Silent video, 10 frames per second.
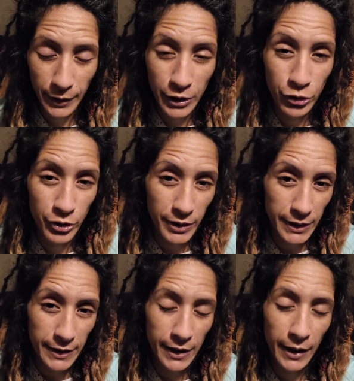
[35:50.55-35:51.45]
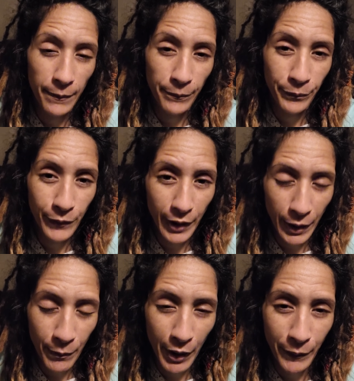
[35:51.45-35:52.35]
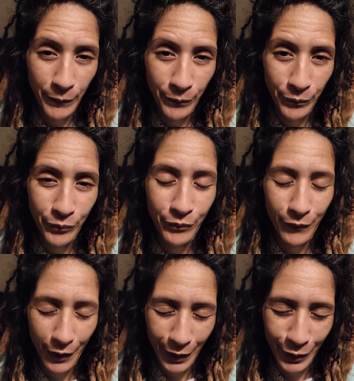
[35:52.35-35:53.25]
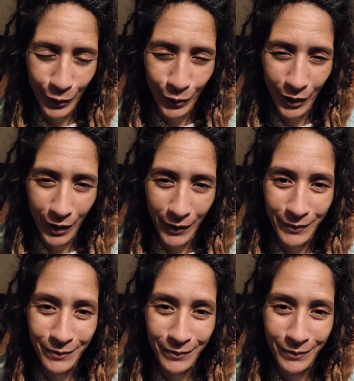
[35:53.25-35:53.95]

In Jesus' name, amen and aloha.